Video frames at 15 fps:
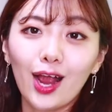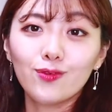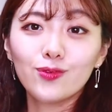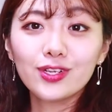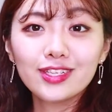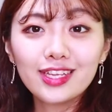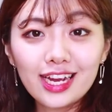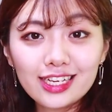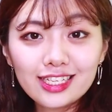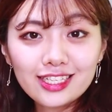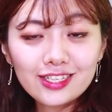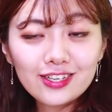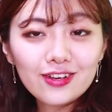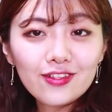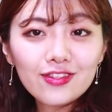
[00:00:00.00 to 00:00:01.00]
I would like
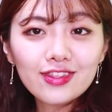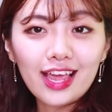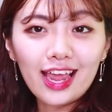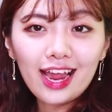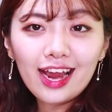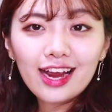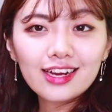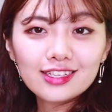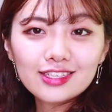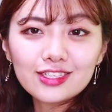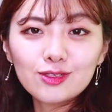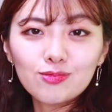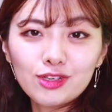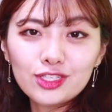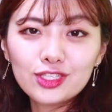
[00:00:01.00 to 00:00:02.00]
to thank the
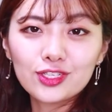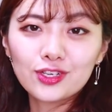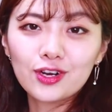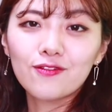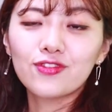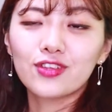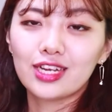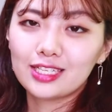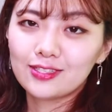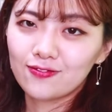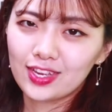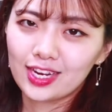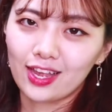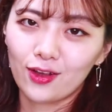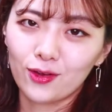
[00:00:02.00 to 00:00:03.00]
sponsor of today's
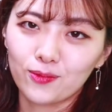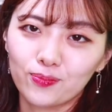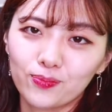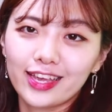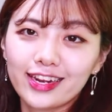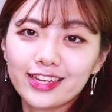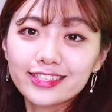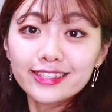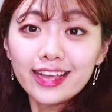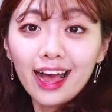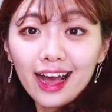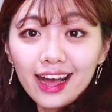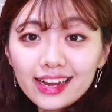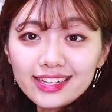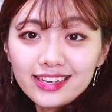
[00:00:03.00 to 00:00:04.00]
video. It is
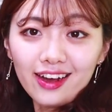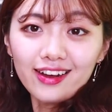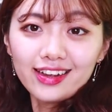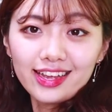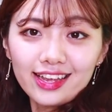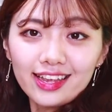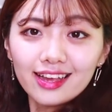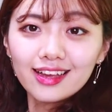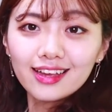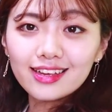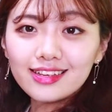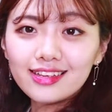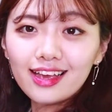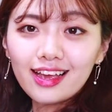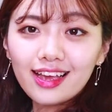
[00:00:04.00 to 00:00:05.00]
Talkie.
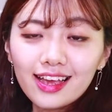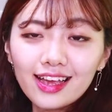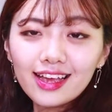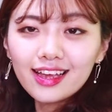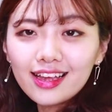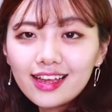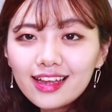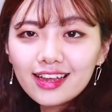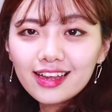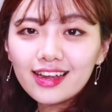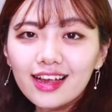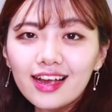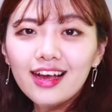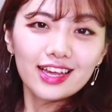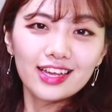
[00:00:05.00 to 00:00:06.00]

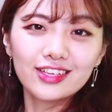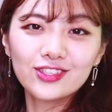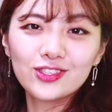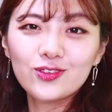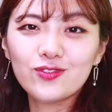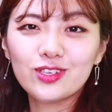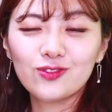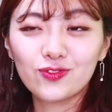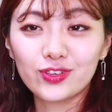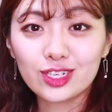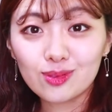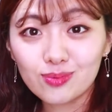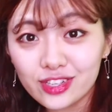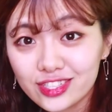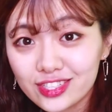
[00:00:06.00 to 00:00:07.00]
Yay! Thank you so much for
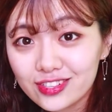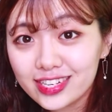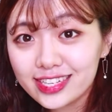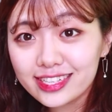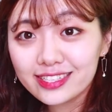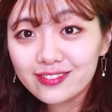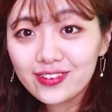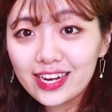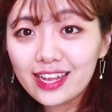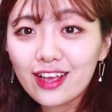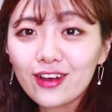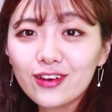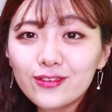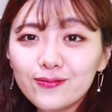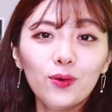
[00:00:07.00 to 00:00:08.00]
sponsoring this
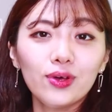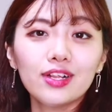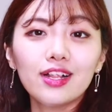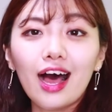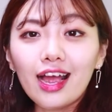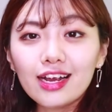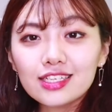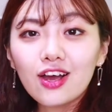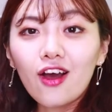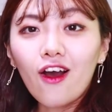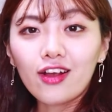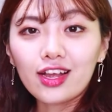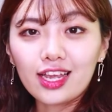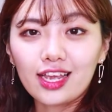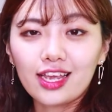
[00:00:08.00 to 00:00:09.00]
video. Well,
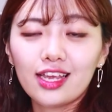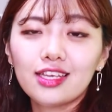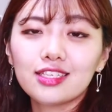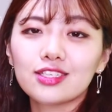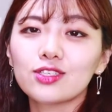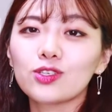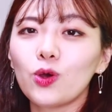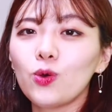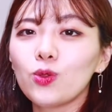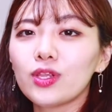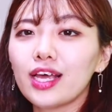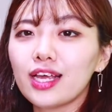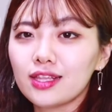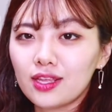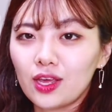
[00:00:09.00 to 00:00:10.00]
Talkie is an
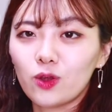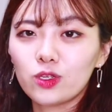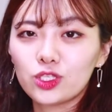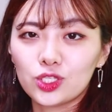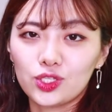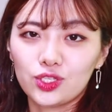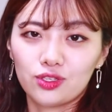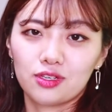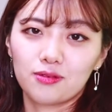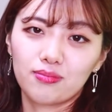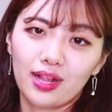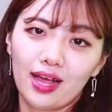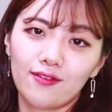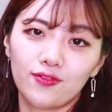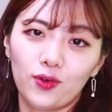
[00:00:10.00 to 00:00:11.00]
online language learning
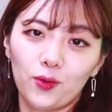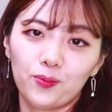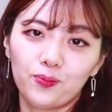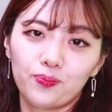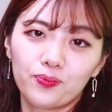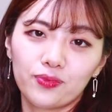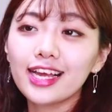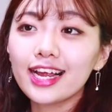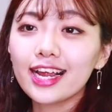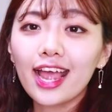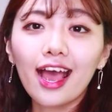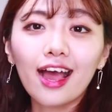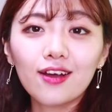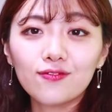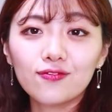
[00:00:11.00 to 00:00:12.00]
platform. They
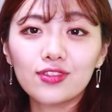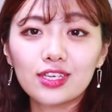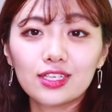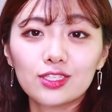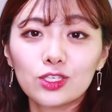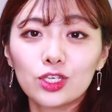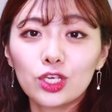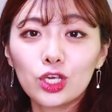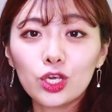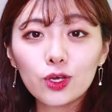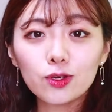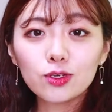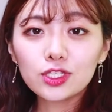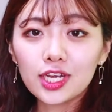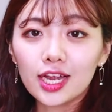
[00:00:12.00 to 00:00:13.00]
have this
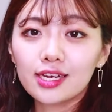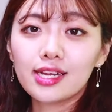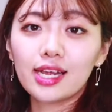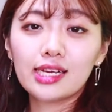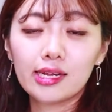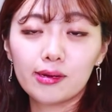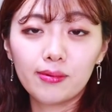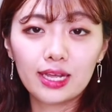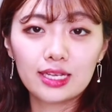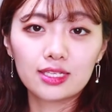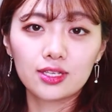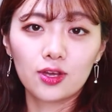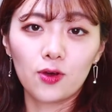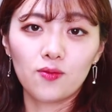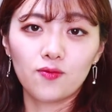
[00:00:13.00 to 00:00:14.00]
huge
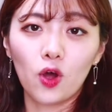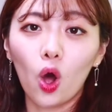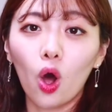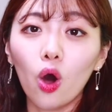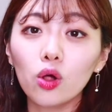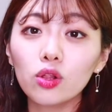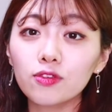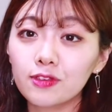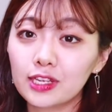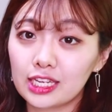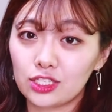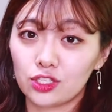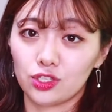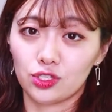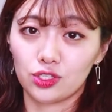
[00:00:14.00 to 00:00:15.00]
database of all
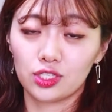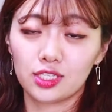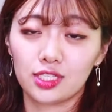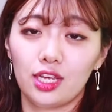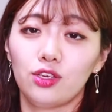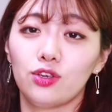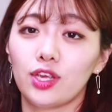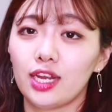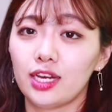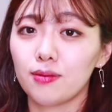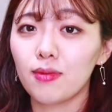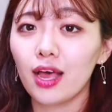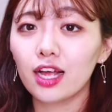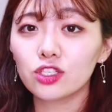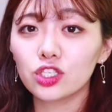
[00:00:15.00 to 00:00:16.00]
teachers that you can
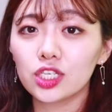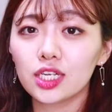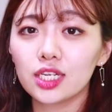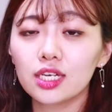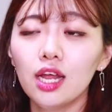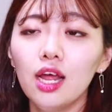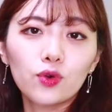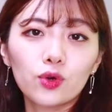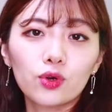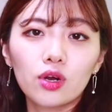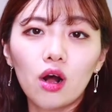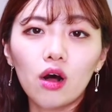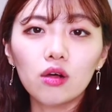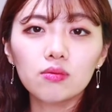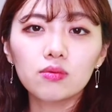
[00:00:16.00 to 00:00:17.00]
imagine for
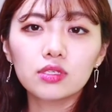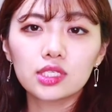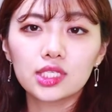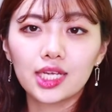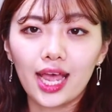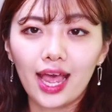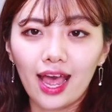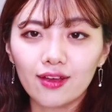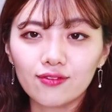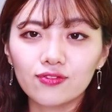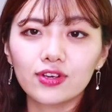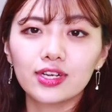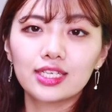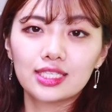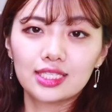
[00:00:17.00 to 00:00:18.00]
almost
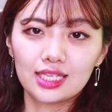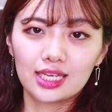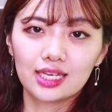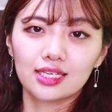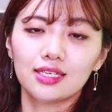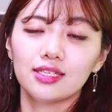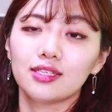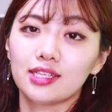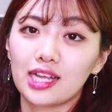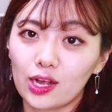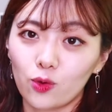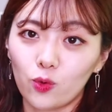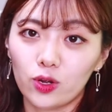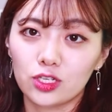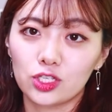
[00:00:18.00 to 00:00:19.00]
every single
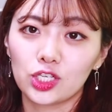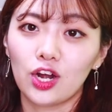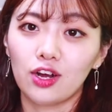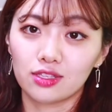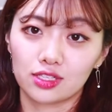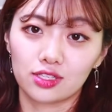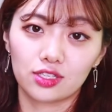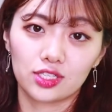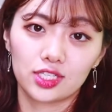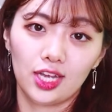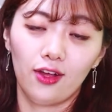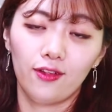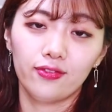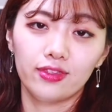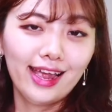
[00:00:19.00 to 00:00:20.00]
language under the
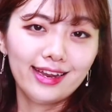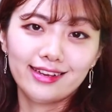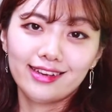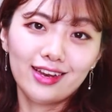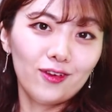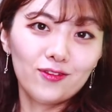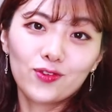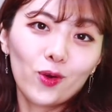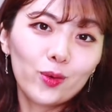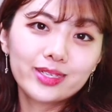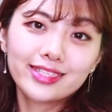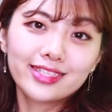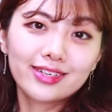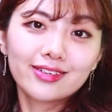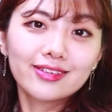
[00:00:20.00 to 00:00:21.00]
sun. And of
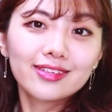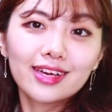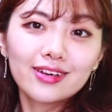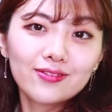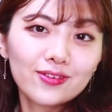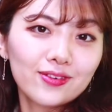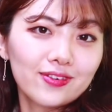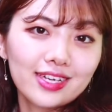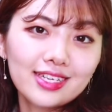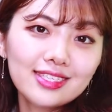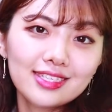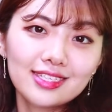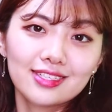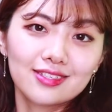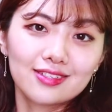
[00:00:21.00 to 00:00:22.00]
course, there are a lot of Korean
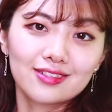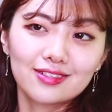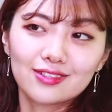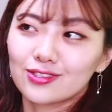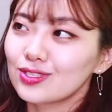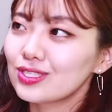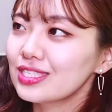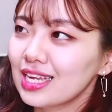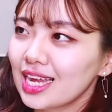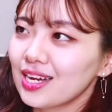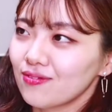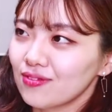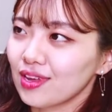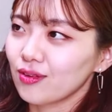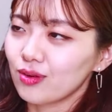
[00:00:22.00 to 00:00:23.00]
teachers whose
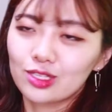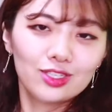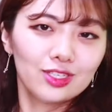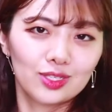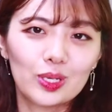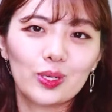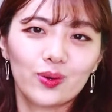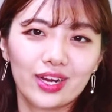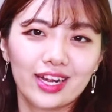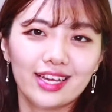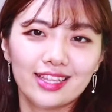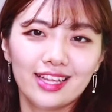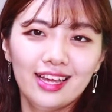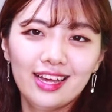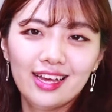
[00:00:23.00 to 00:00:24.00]
native language is
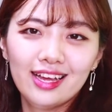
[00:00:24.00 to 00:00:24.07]
Korean.